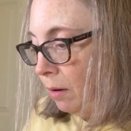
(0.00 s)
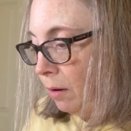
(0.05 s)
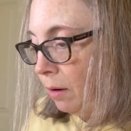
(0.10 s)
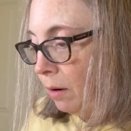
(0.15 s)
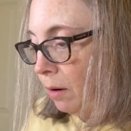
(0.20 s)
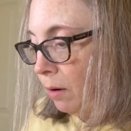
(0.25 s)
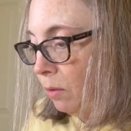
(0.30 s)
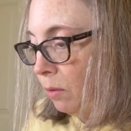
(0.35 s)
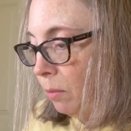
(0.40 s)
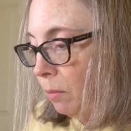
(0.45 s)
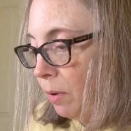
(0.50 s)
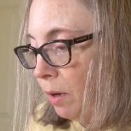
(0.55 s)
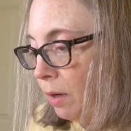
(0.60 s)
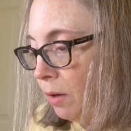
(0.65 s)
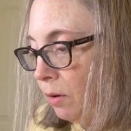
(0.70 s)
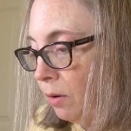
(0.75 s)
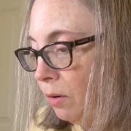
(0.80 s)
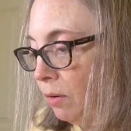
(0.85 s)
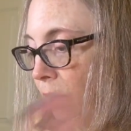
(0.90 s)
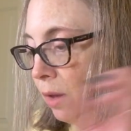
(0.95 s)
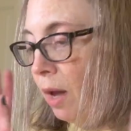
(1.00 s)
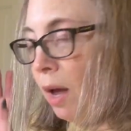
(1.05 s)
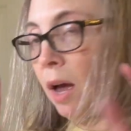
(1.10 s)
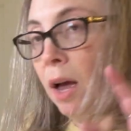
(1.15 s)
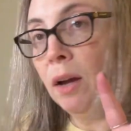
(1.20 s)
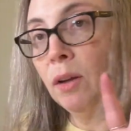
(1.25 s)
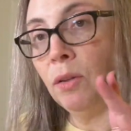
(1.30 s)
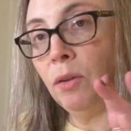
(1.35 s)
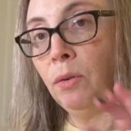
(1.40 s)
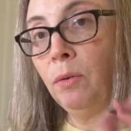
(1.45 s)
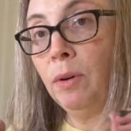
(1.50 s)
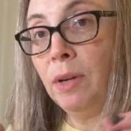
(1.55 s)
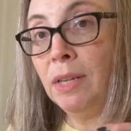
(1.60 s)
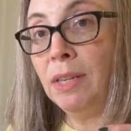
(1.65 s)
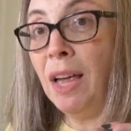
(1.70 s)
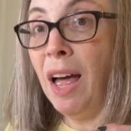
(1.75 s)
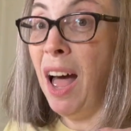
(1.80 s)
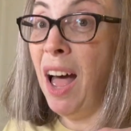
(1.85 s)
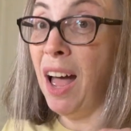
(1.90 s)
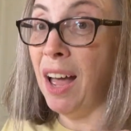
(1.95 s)
A reminder that hot glue is
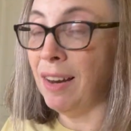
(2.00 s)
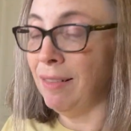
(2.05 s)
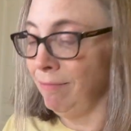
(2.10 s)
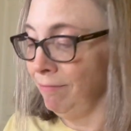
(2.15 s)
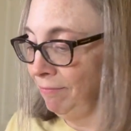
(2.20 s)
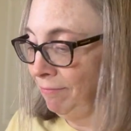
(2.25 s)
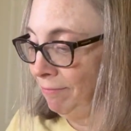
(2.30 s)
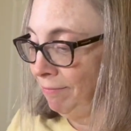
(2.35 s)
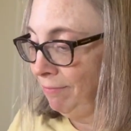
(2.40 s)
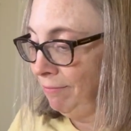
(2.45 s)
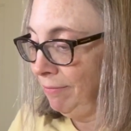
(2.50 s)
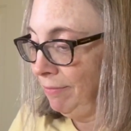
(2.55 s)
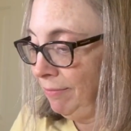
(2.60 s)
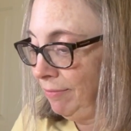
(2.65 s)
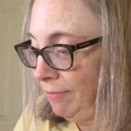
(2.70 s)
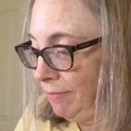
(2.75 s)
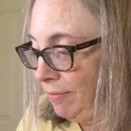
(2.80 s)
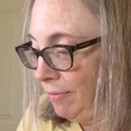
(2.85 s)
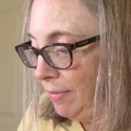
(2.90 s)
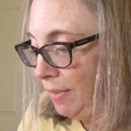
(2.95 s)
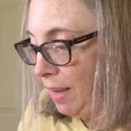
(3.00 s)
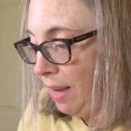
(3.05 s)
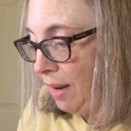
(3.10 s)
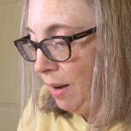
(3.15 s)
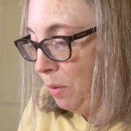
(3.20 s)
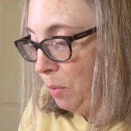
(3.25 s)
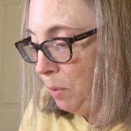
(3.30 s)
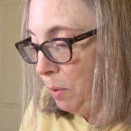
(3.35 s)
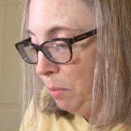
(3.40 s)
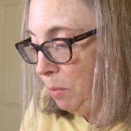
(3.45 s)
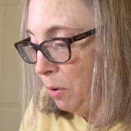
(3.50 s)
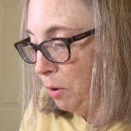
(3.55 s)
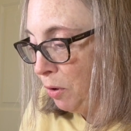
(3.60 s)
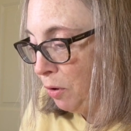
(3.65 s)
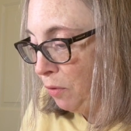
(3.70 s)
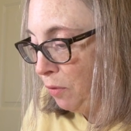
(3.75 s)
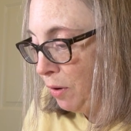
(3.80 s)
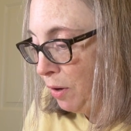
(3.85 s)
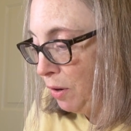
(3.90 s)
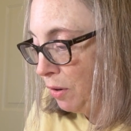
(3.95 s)
hot and it will burn your
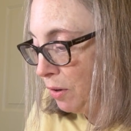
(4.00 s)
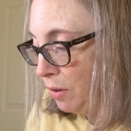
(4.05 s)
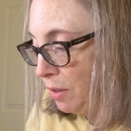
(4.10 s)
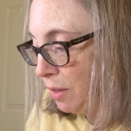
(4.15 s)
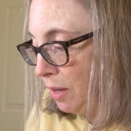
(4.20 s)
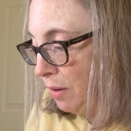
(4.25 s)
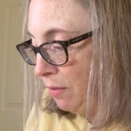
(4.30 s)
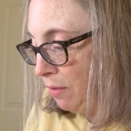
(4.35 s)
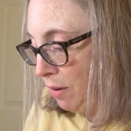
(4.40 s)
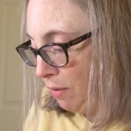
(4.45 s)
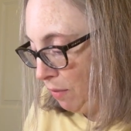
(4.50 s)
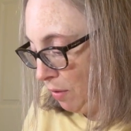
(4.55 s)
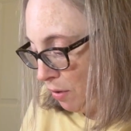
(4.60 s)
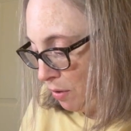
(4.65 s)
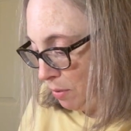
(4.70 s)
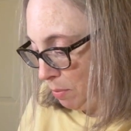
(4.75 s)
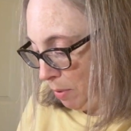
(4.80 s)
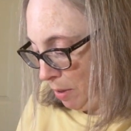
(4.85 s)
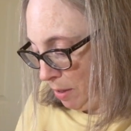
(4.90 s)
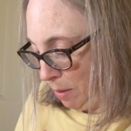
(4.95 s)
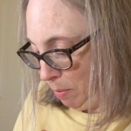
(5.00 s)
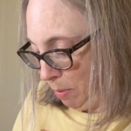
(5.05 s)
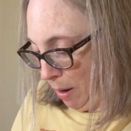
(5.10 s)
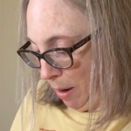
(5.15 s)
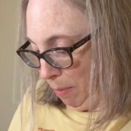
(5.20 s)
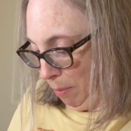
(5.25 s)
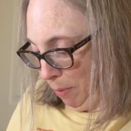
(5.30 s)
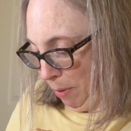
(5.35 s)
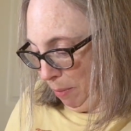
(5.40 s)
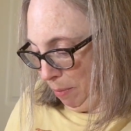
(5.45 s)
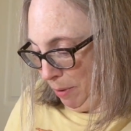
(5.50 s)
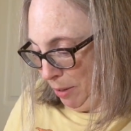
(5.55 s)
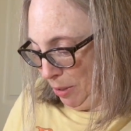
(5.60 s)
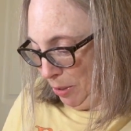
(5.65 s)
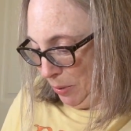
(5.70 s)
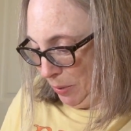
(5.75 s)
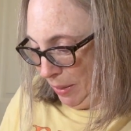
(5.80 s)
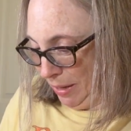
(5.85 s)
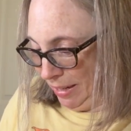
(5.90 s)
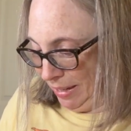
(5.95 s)
fingers even if there's a piece of paper
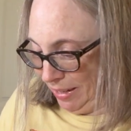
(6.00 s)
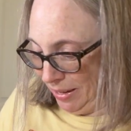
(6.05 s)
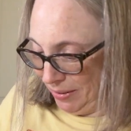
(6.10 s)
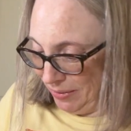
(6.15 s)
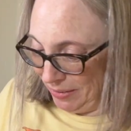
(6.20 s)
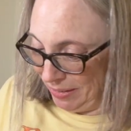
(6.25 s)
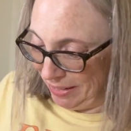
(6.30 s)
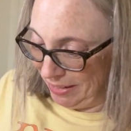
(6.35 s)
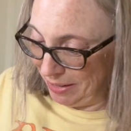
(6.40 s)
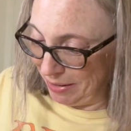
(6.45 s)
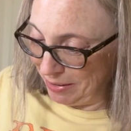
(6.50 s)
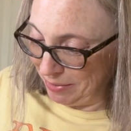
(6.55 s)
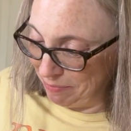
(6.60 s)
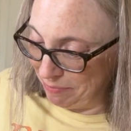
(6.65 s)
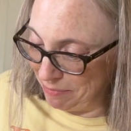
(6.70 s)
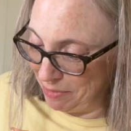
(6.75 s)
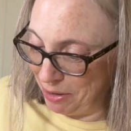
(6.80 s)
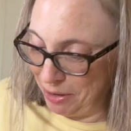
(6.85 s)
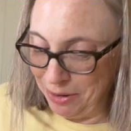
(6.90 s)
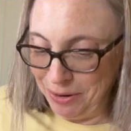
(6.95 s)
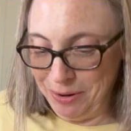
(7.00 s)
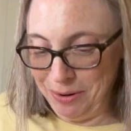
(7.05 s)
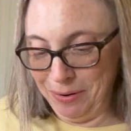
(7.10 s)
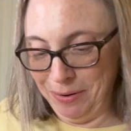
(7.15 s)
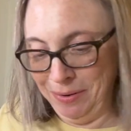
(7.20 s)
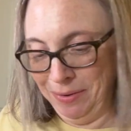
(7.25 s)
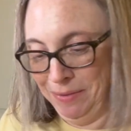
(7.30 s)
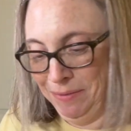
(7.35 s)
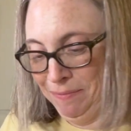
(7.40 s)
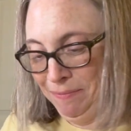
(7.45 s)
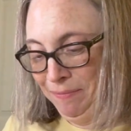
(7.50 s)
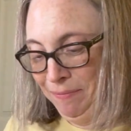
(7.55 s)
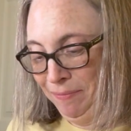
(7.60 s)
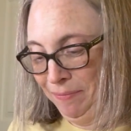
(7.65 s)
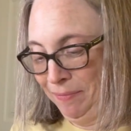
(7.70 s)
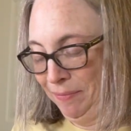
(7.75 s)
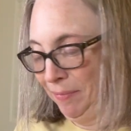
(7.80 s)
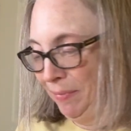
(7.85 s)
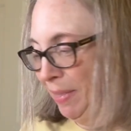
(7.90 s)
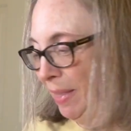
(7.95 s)
between you and the glue.
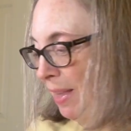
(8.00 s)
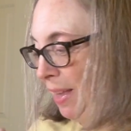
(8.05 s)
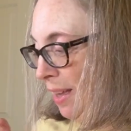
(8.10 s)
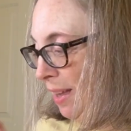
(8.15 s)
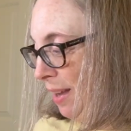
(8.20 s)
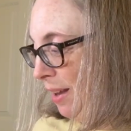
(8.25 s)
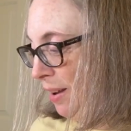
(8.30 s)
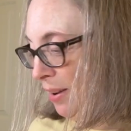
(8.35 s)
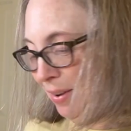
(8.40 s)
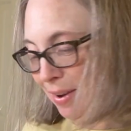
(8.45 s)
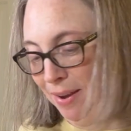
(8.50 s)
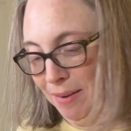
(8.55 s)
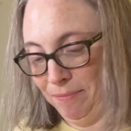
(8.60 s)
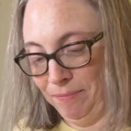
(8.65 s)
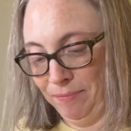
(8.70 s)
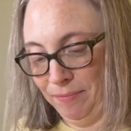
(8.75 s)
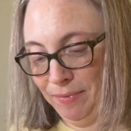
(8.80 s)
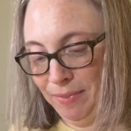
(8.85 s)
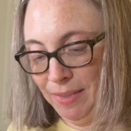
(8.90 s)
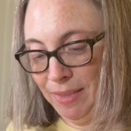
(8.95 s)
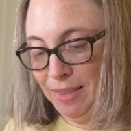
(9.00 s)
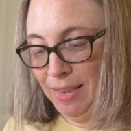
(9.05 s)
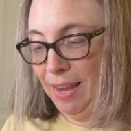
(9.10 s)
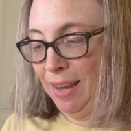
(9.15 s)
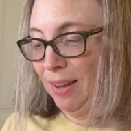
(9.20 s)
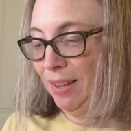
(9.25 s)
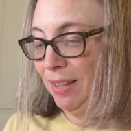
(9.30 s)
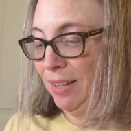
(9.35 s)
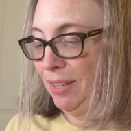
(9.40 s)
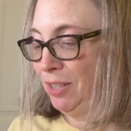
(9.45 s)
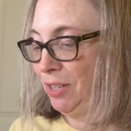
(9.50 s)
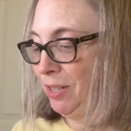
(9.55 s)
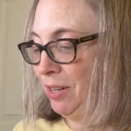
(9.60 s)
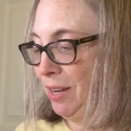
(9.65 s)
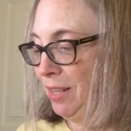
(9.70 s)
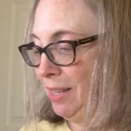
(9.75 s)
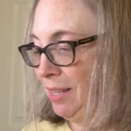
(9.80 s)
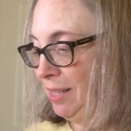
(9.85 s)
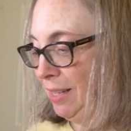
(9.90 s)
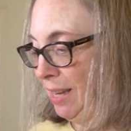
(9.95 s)
Okay, now let's try
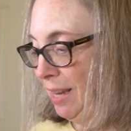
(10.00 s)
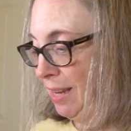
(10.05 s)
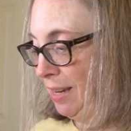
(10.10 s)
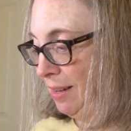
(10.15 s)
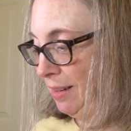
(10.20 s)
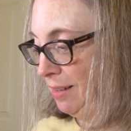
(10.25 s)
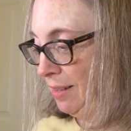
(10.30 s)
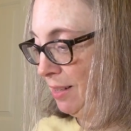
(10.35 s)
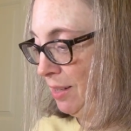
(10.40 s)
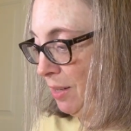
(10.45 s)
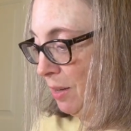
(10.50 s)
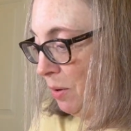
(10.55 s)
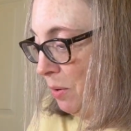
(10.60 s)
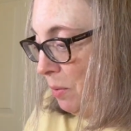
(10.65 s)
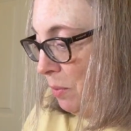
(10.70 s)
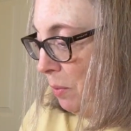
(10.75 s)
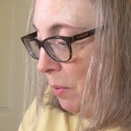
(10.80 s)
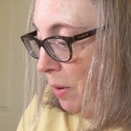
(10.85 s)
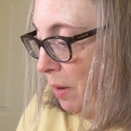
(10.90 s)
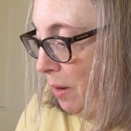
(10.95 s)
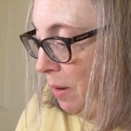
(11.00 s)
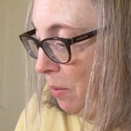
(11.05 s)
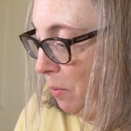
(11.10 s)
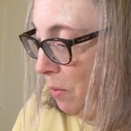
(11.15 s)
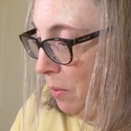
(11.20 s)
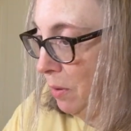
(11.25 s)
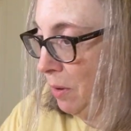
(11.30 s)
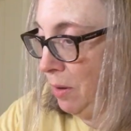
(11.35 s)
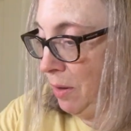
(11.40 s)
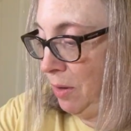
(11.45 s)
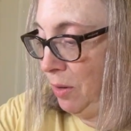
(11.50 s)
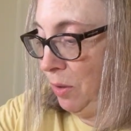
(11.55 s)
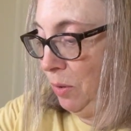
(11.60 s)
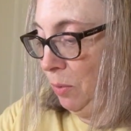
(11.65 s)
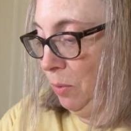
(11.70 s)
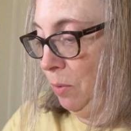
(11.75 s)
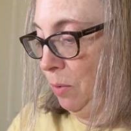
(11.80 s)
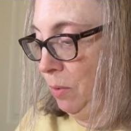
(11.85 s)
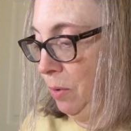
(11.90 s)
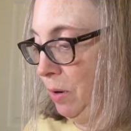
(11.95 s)
this again. So we want
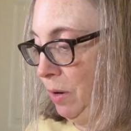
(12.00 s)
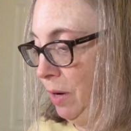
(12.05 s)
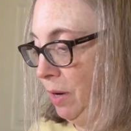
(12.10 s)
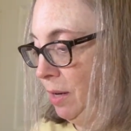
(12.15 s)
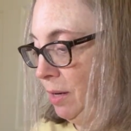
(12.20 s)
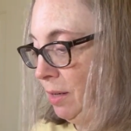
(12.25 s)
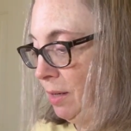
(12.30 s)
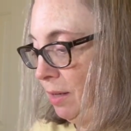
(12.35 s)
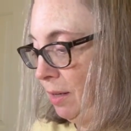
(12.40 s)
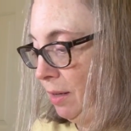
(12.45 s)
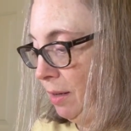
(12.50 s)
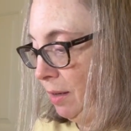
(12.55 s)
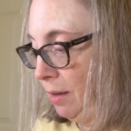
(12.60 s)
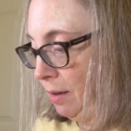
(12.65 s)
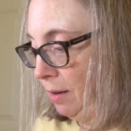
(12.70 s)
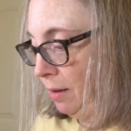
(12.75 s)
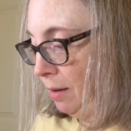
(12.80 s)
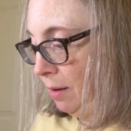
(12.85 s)
to orient it